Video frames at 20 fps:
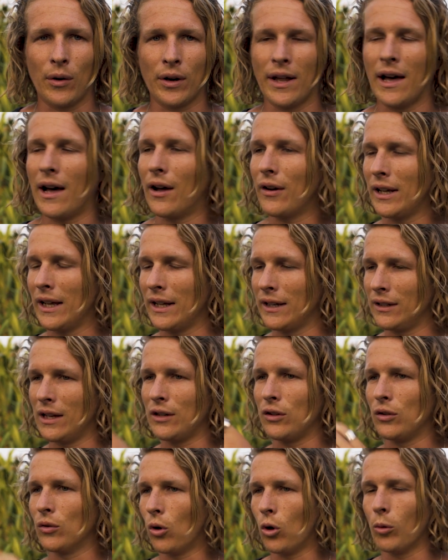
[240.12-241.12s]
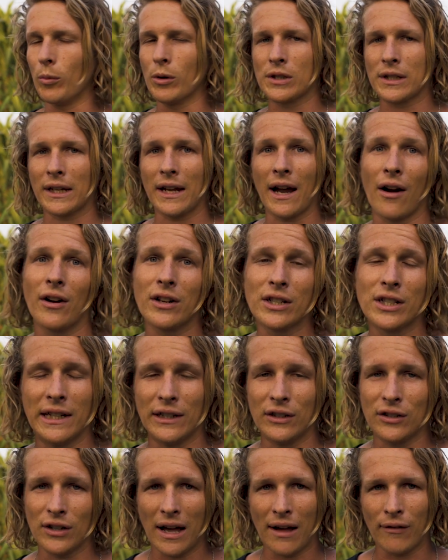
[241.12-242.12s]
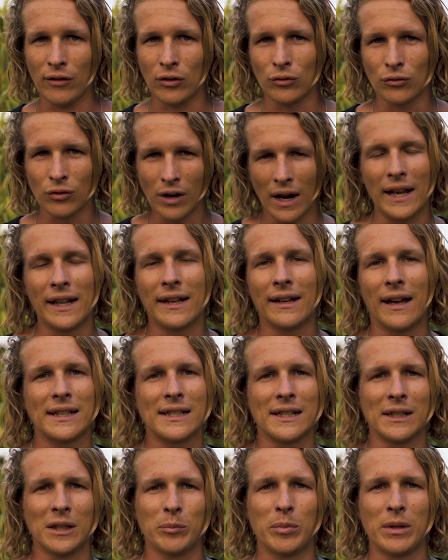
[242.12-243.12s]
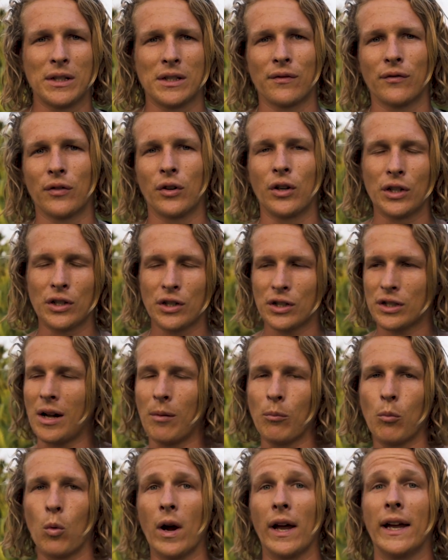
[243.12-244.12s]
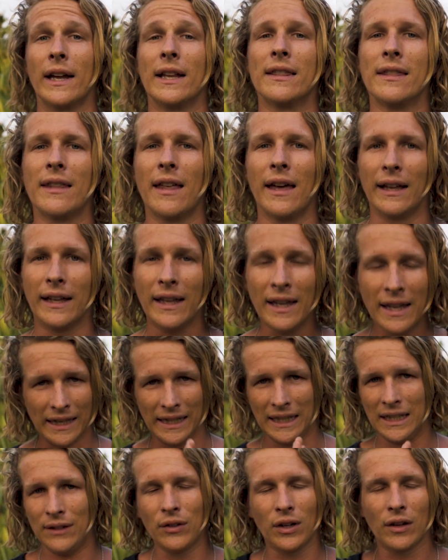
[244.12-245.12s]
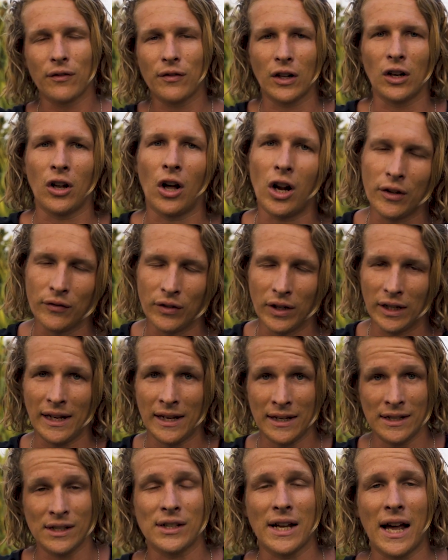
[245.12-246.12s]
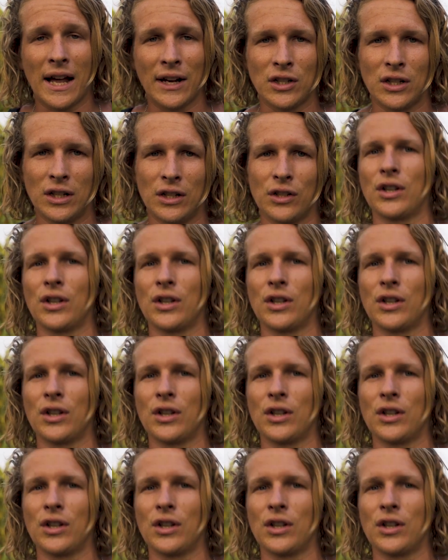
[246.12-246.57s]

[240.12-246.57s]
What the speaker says: one out, and then you're almost guaranteed to have a really nice little piece of footage somewhere in there, even if a lot of it is actually